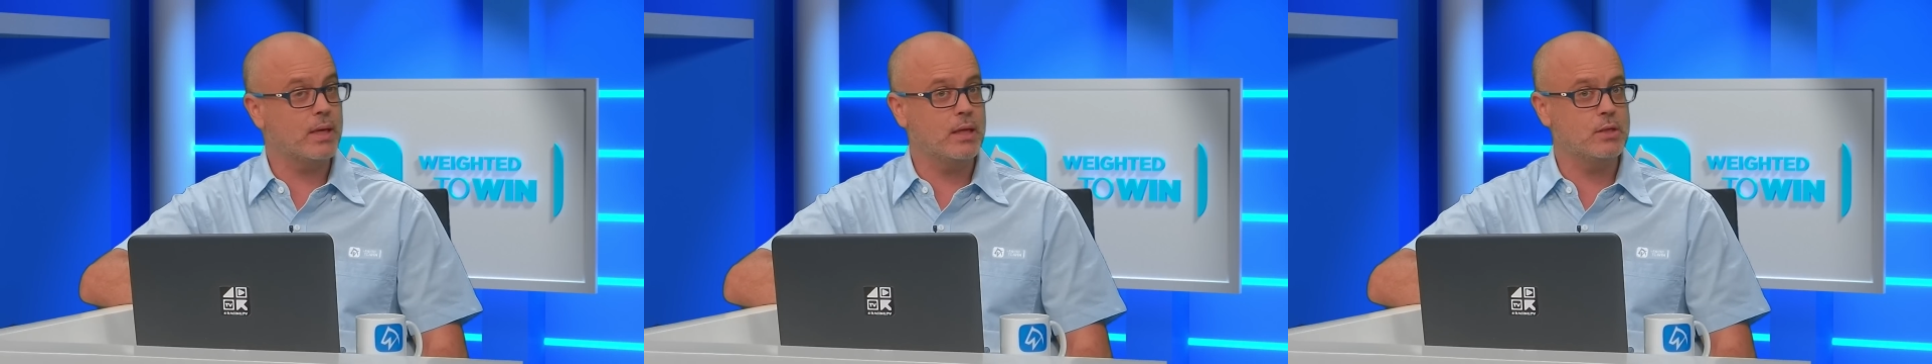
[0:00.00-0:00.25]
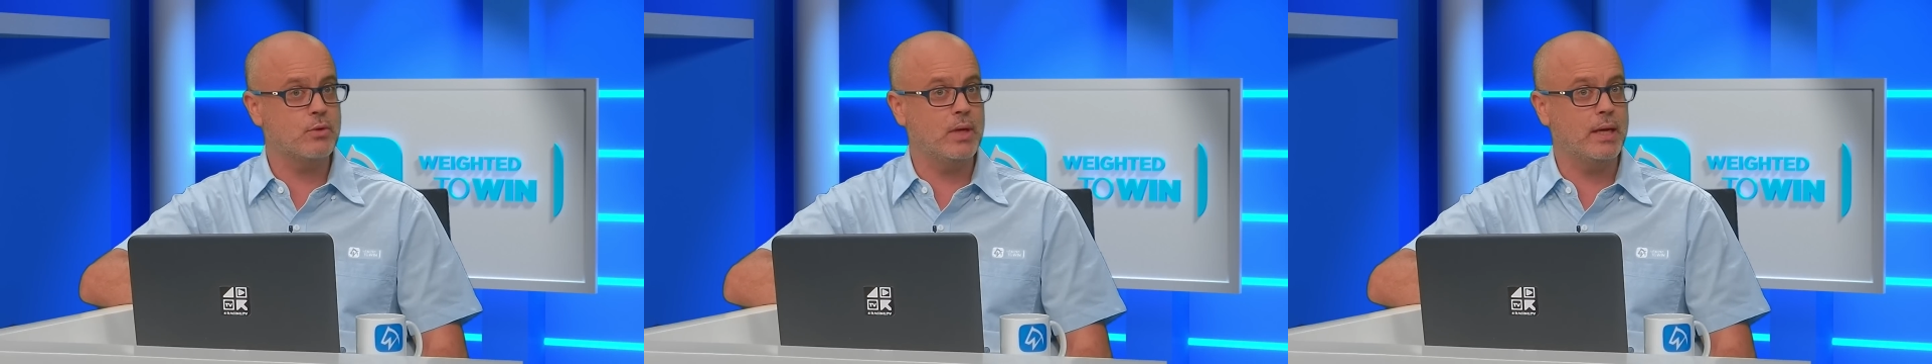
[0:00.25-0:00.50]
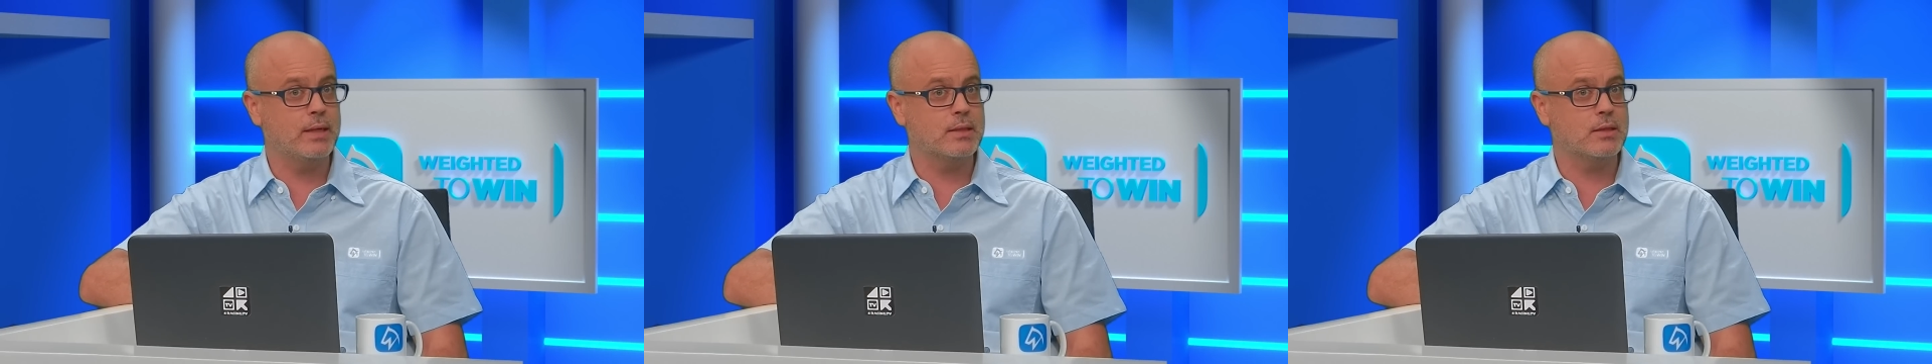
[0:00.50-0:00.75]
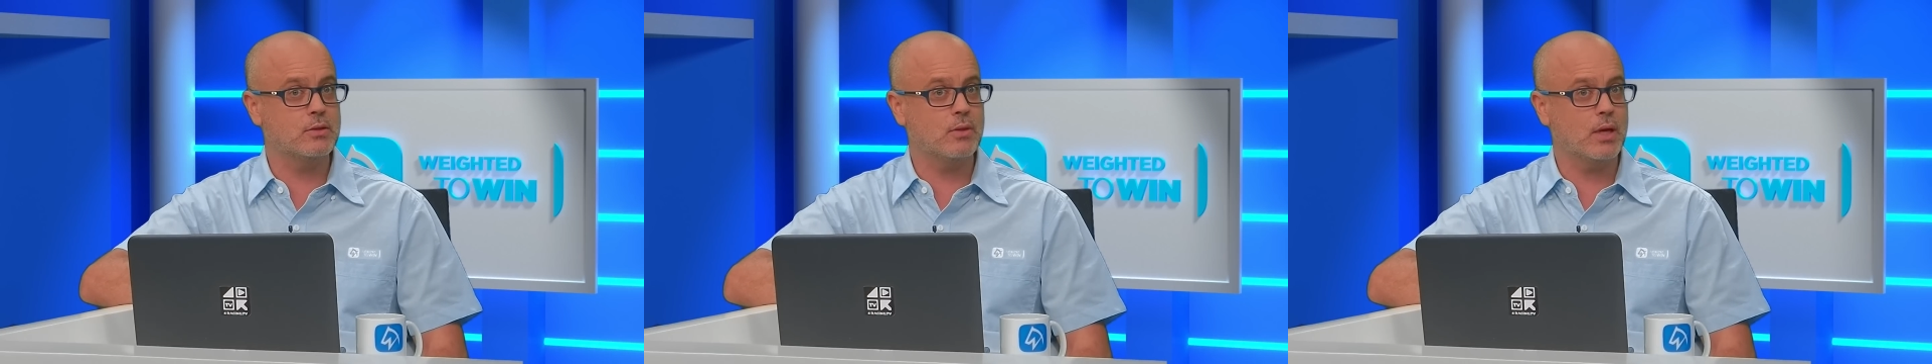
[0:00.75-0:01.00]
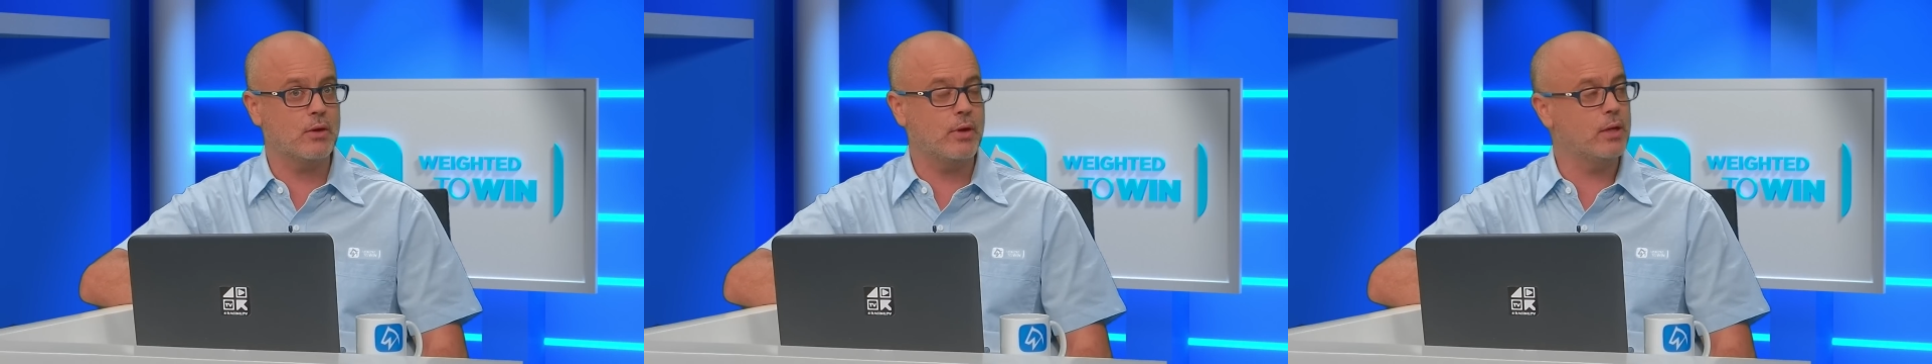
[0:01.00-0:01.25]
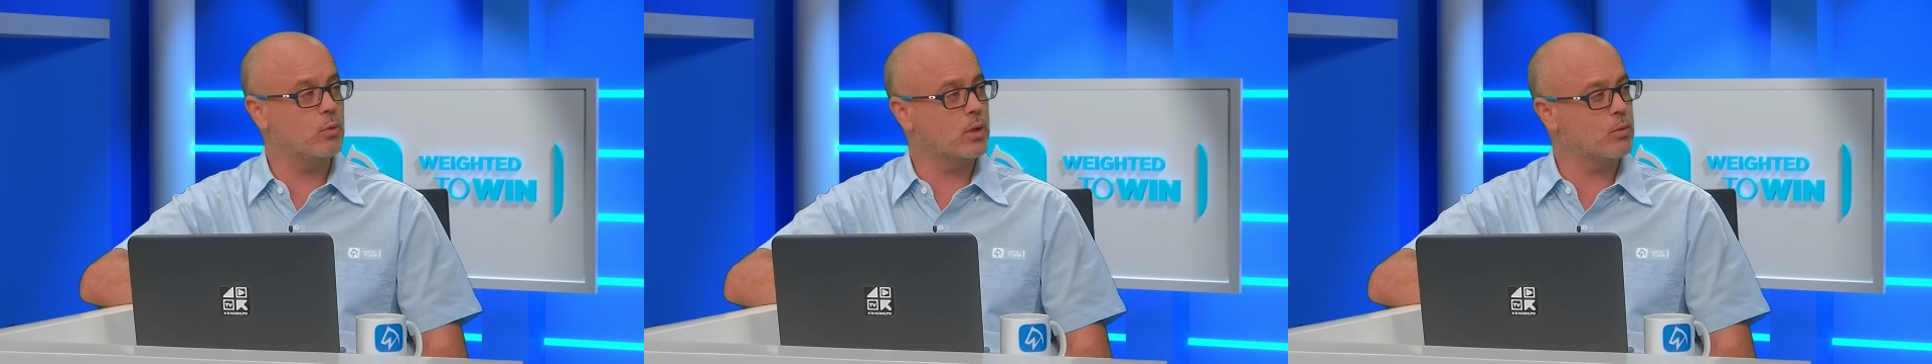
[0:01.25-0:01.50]
he's related to the
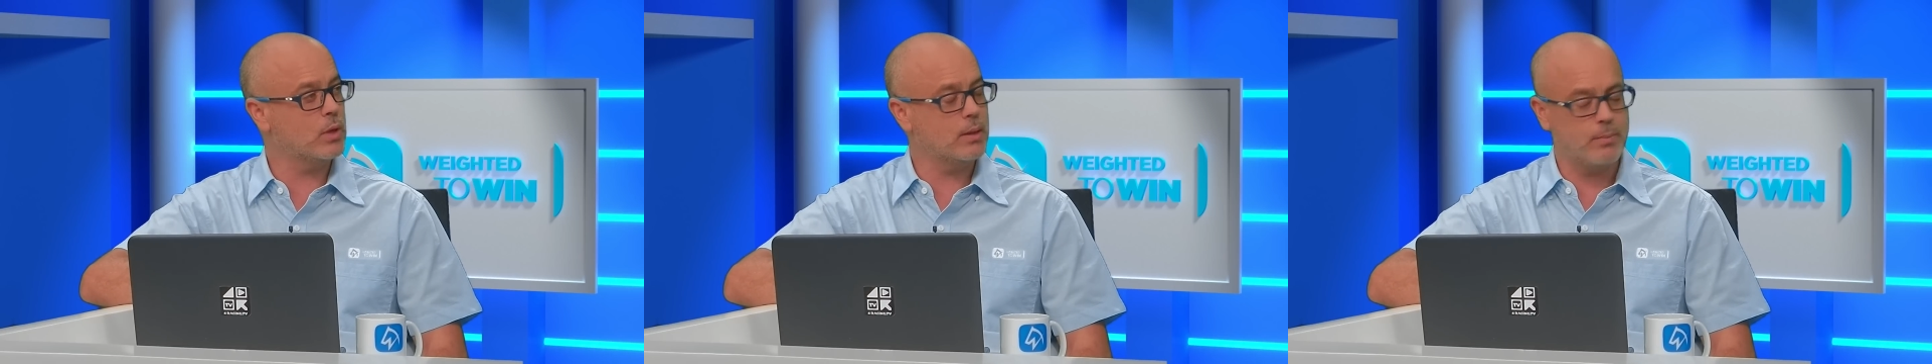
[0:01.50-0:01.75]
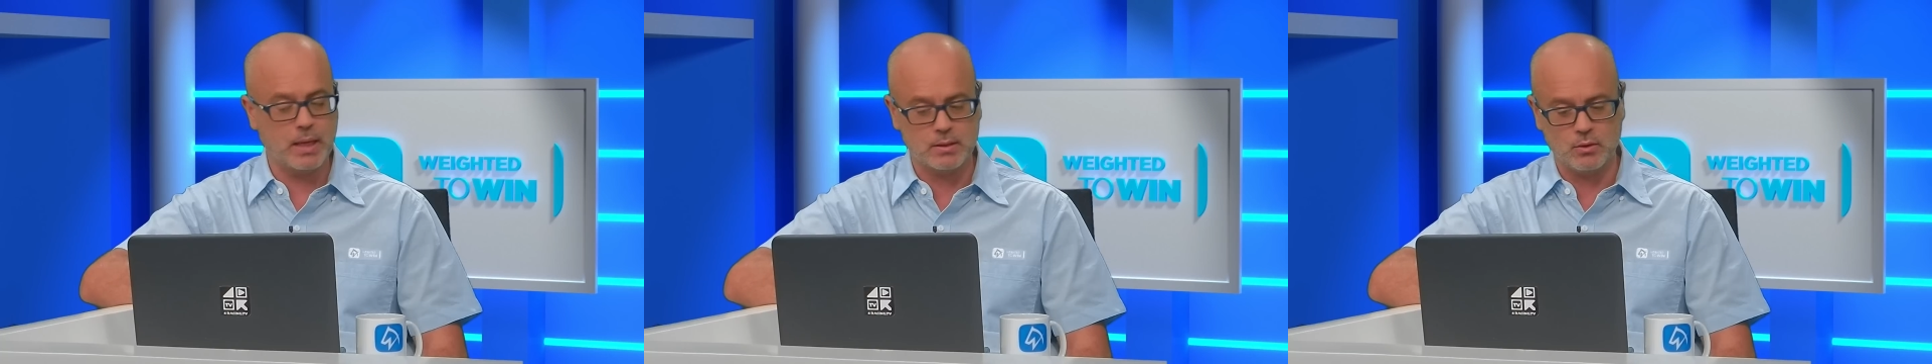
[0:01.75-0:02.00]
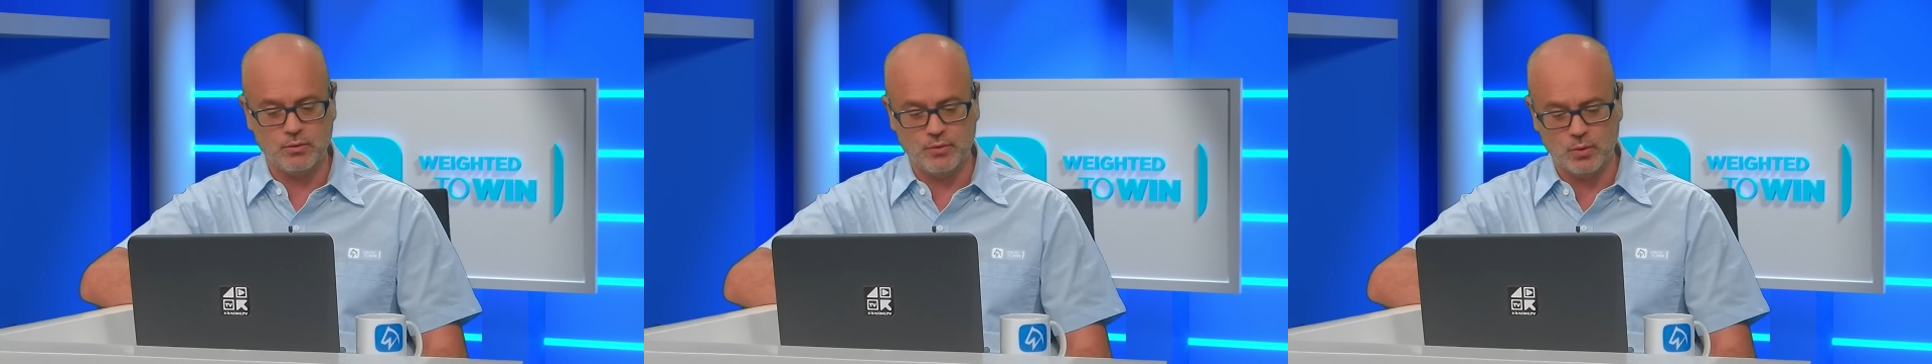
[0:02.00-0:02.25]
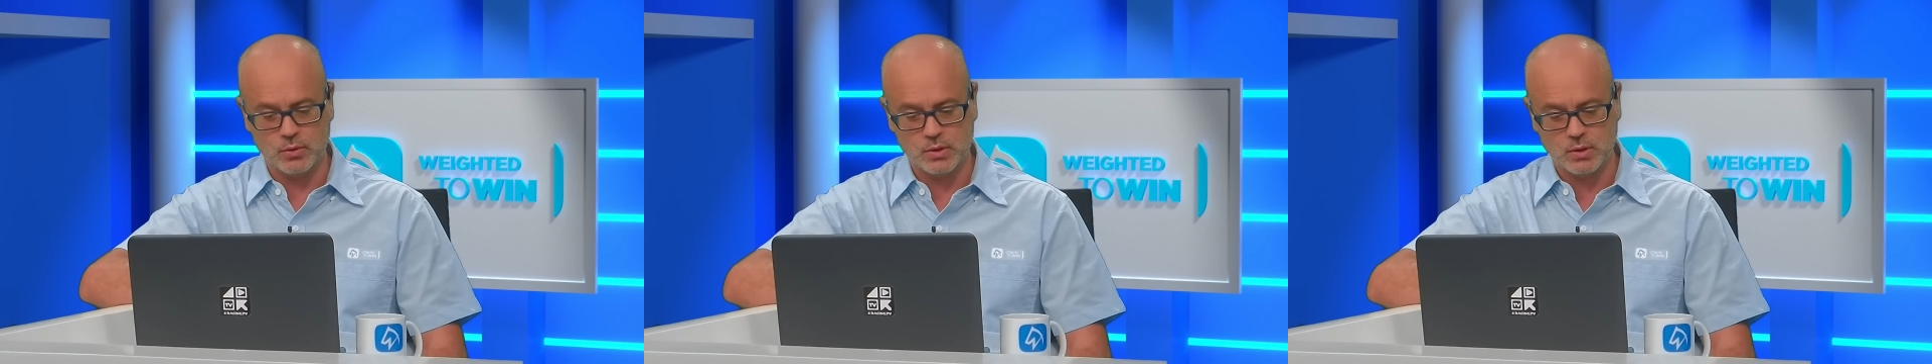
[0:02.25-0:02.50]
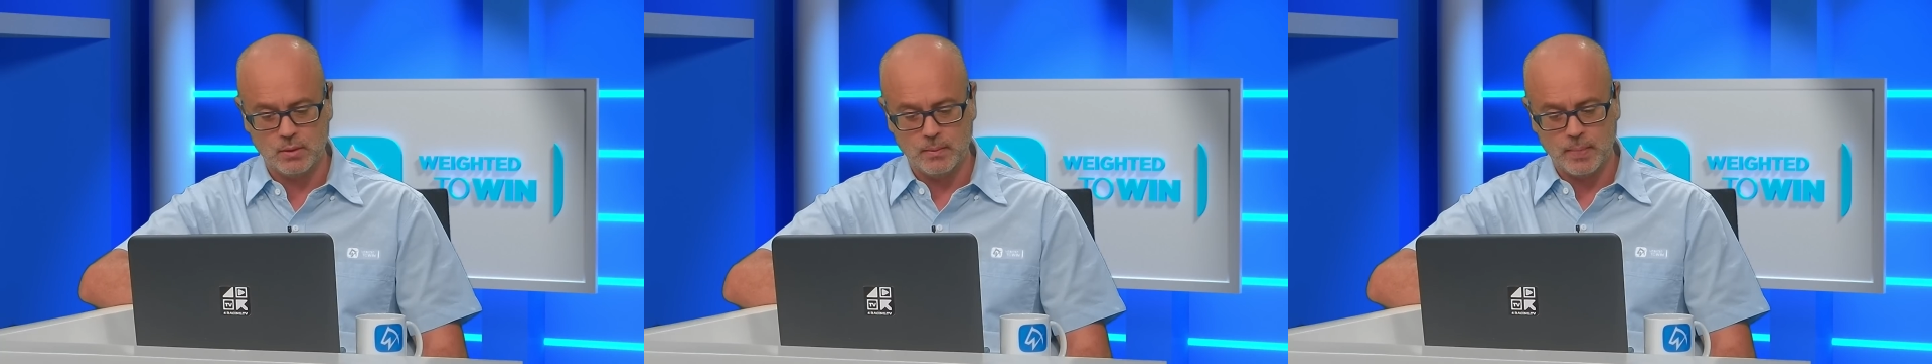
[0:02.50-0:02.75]
great 1 winner Battle Force.